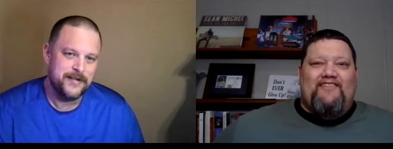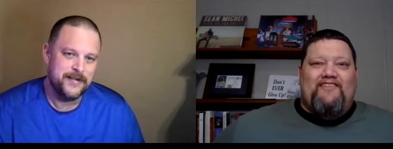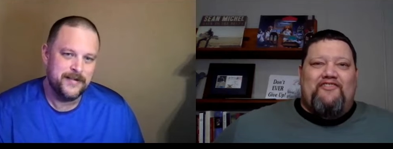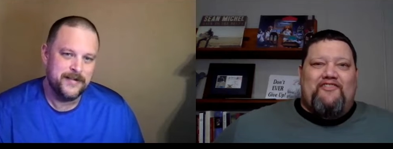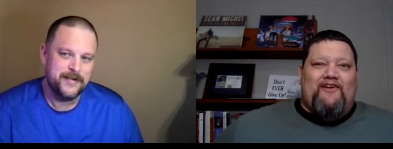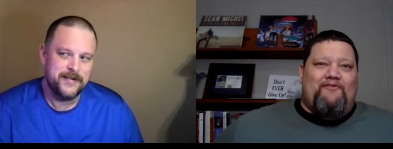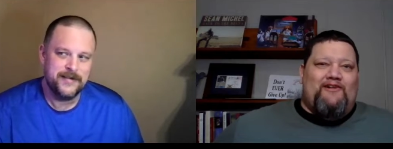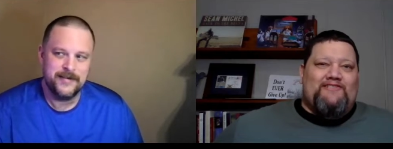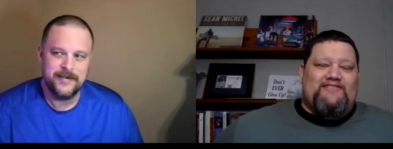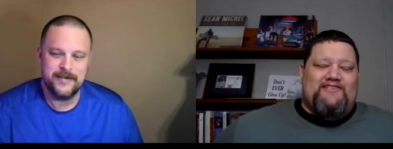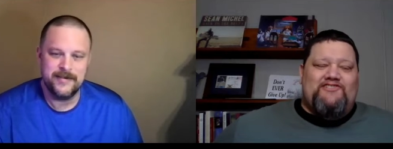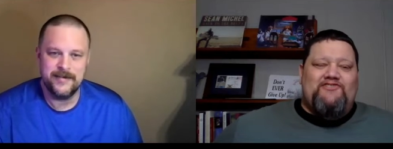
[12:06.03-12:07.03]
Speaker 1: The other thing
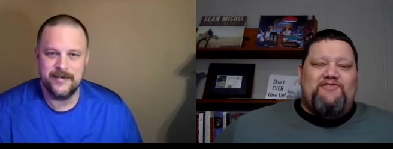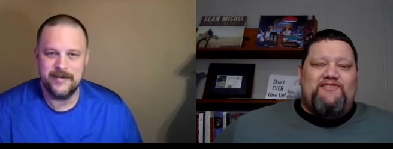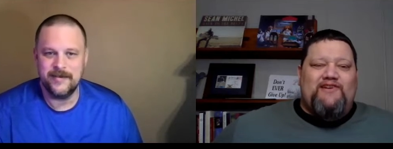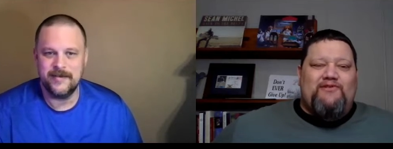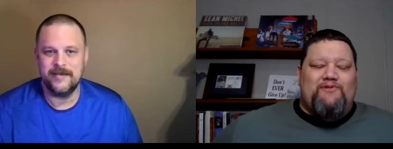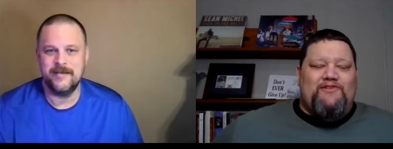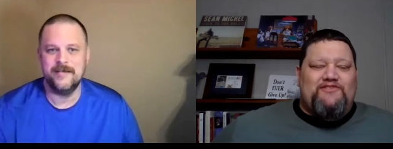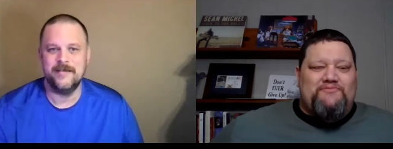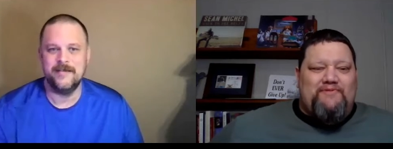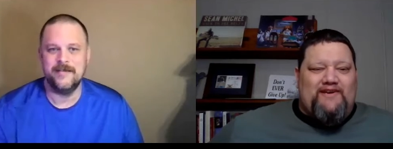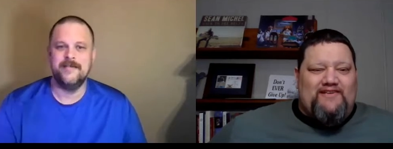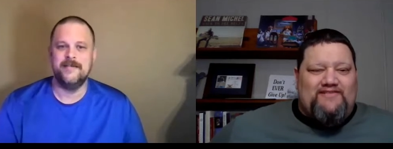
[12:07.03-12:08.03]
was, did you see
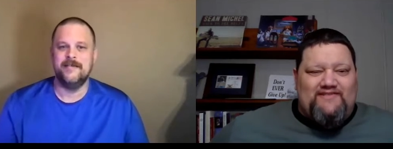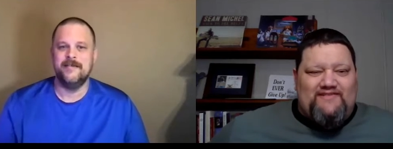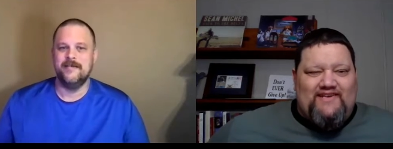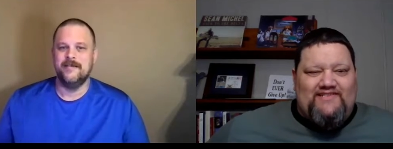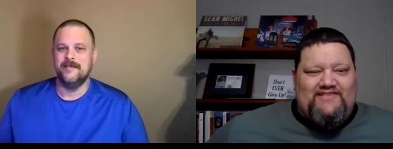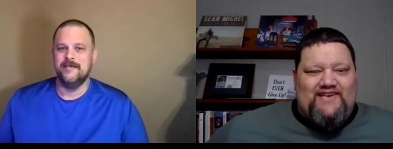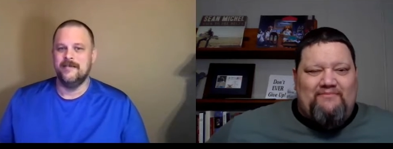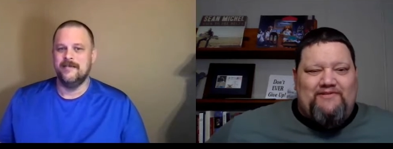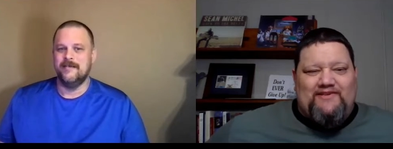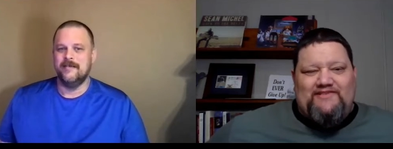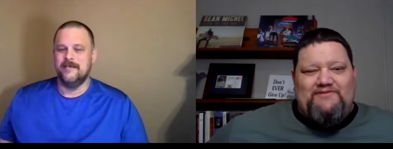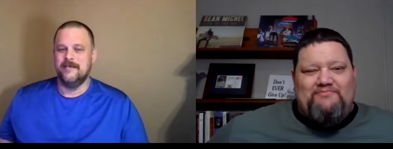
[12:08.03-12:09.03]
Will Smith's
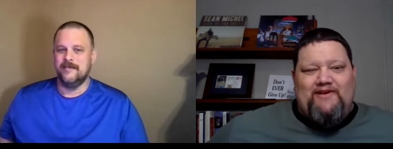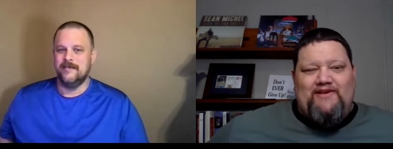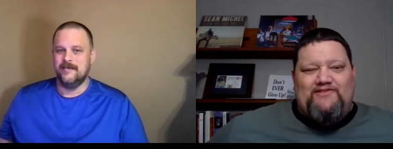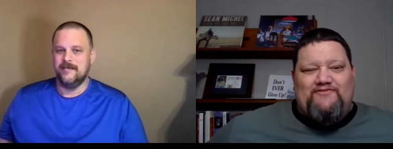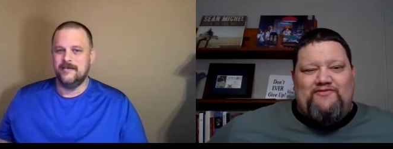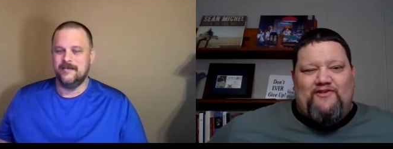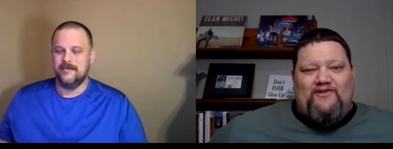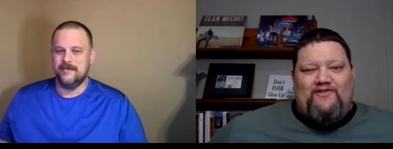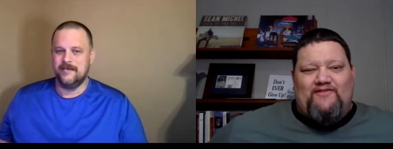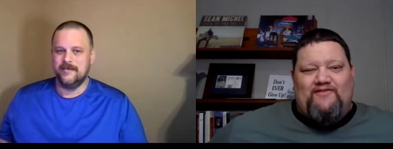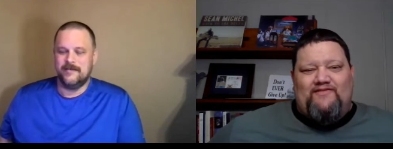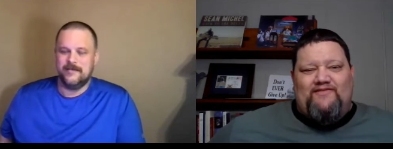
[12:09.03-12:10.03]
acceptance speech
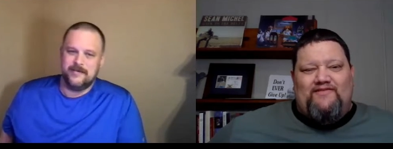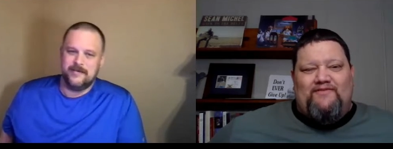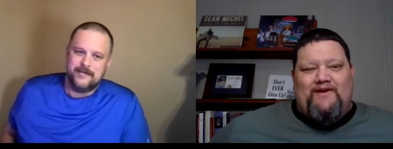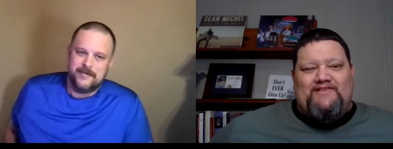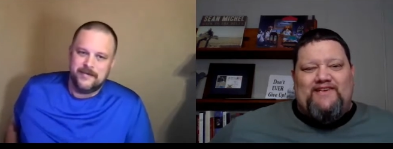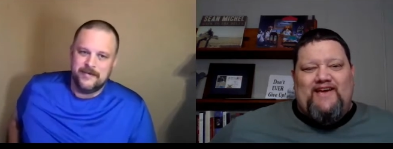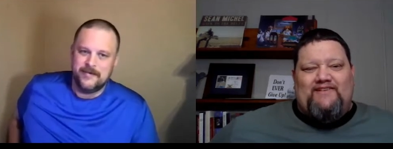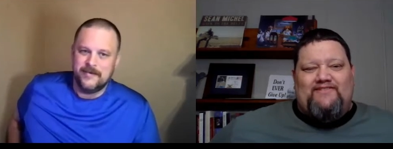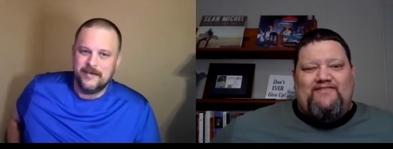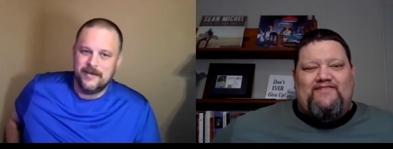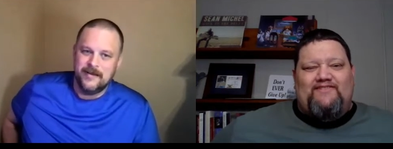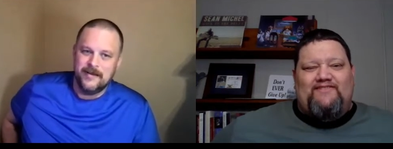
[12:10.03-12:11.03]
for Best
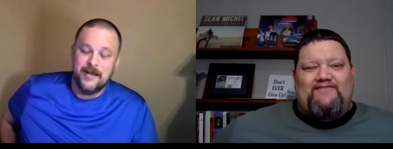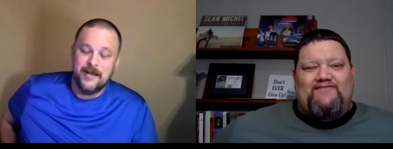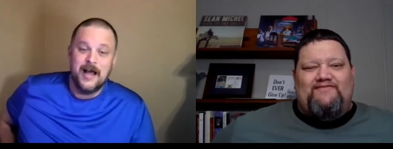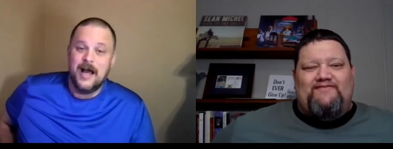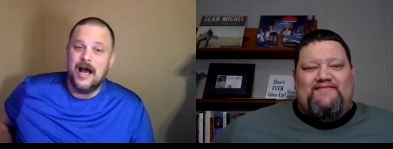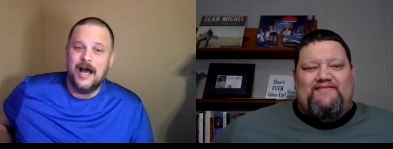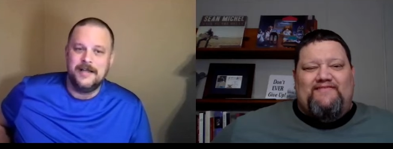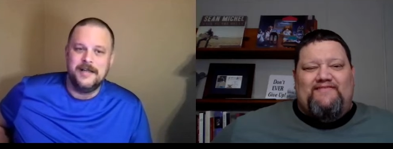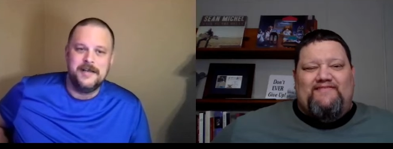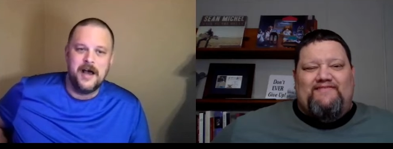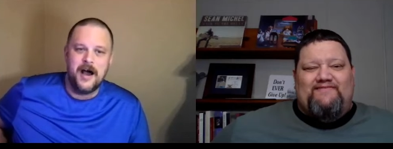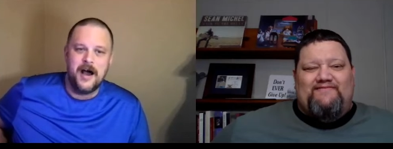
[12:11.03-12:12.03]
Actor?
Speaker 2: I did
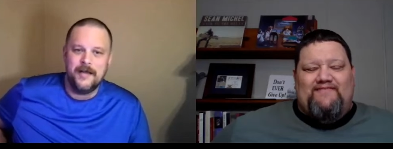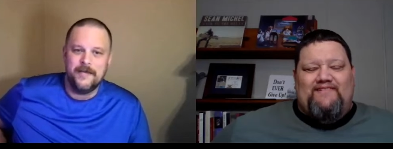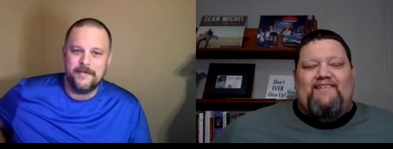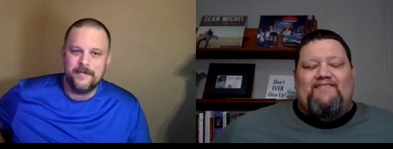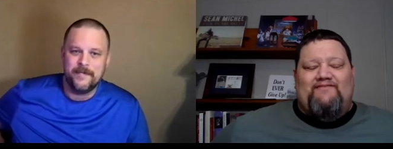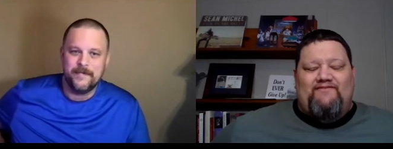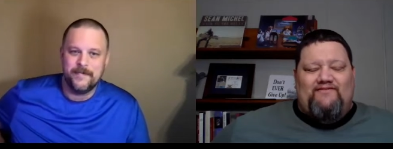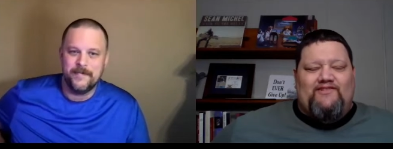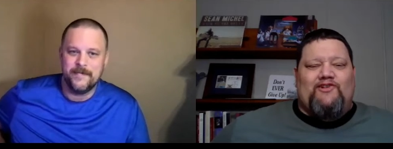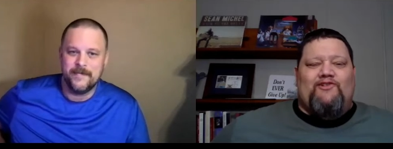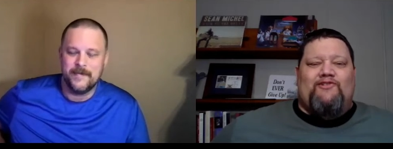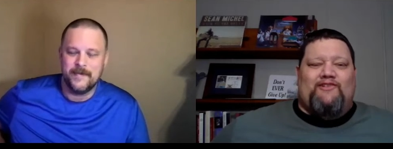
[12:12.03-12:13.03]
not.
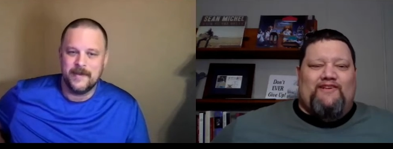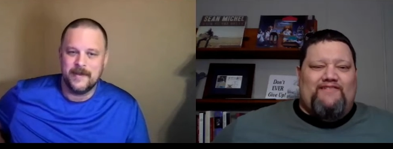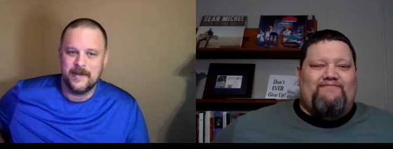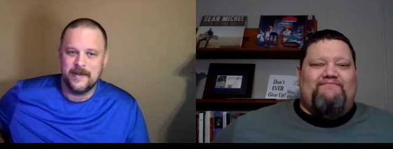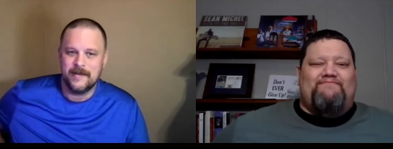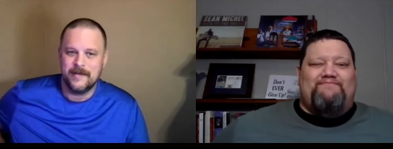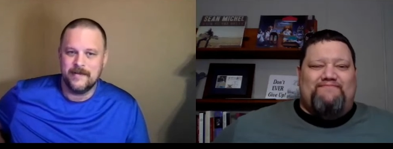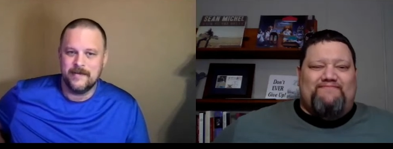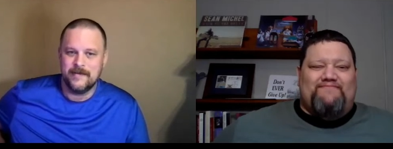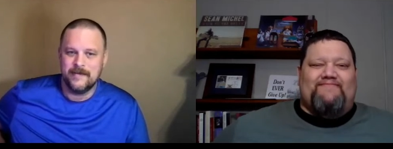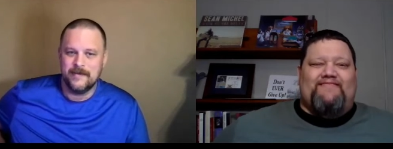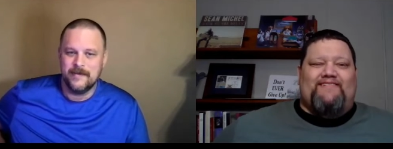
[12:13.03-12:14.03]
Speaker 1: Google it
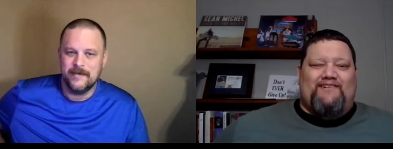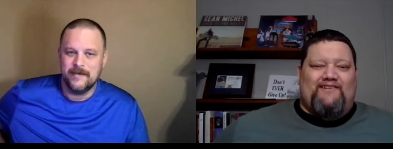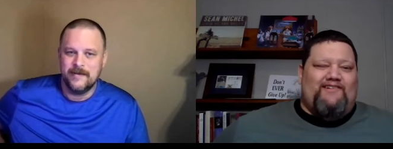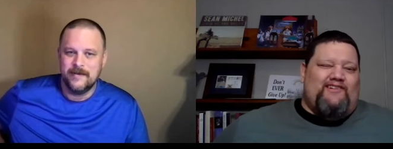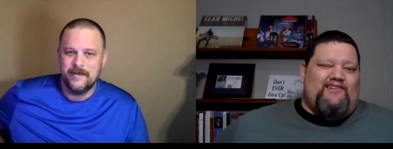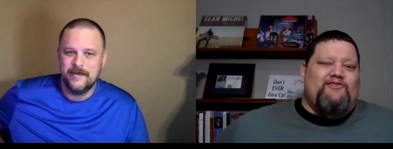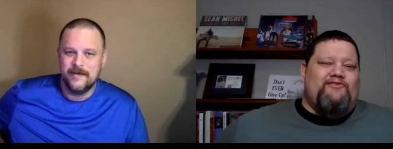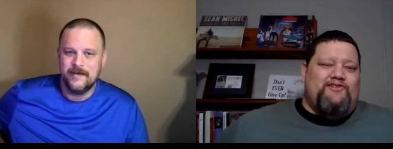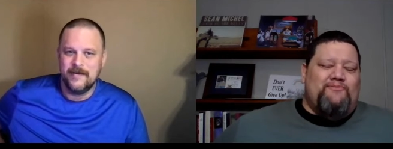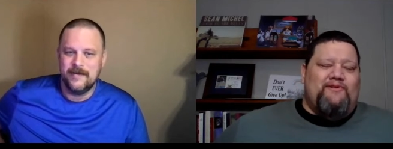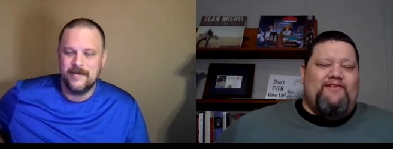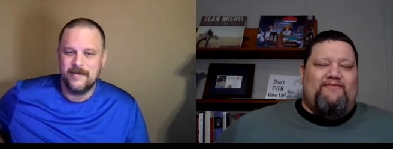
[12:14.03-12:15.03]
or
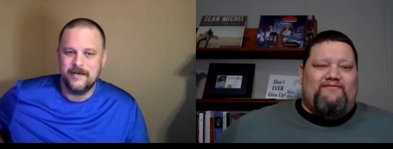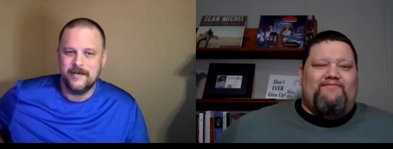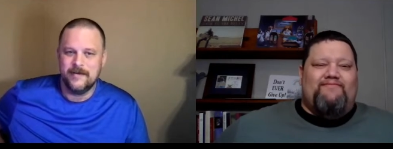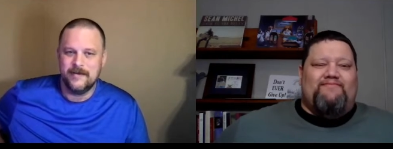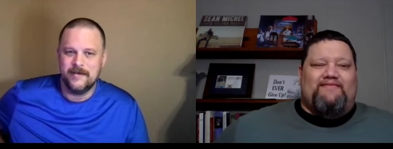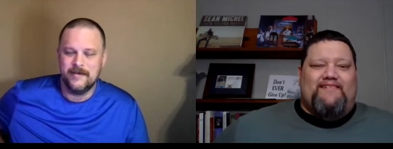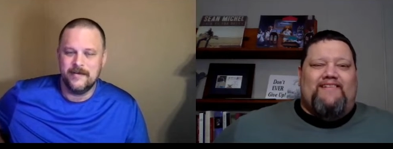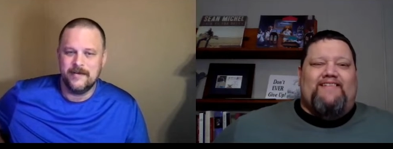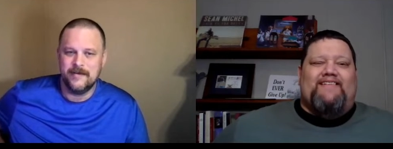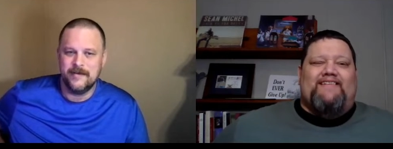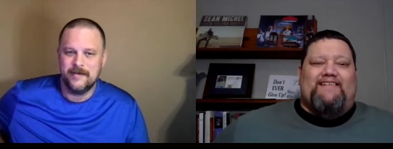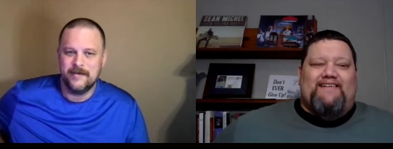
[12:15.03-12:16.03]
YouTube it.
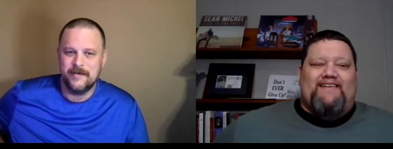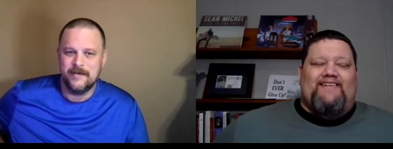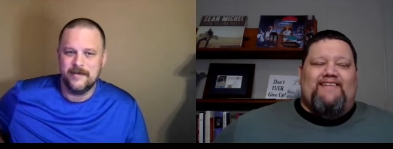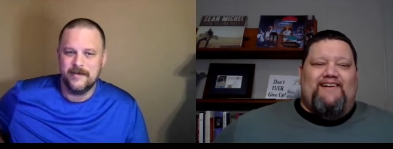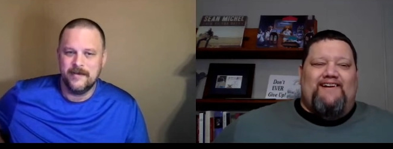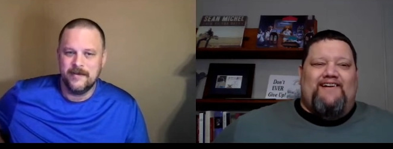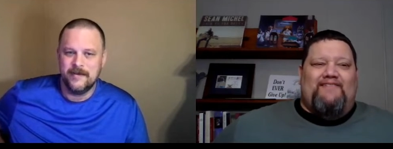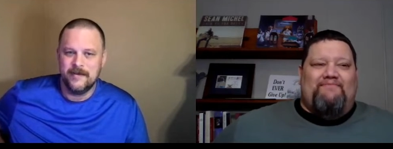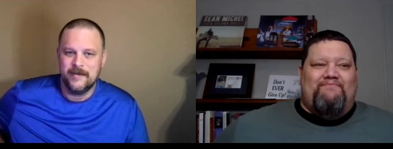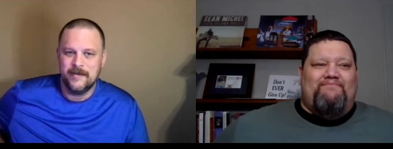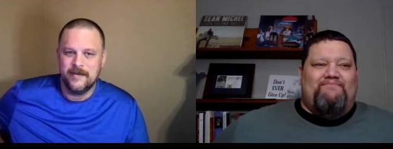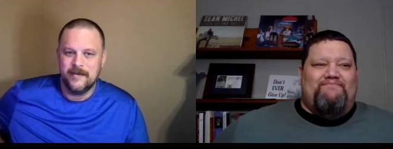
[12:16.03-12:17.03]

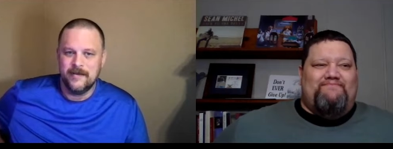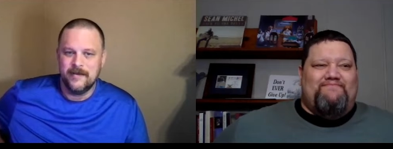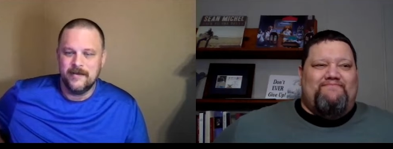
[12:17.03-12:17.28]
Um,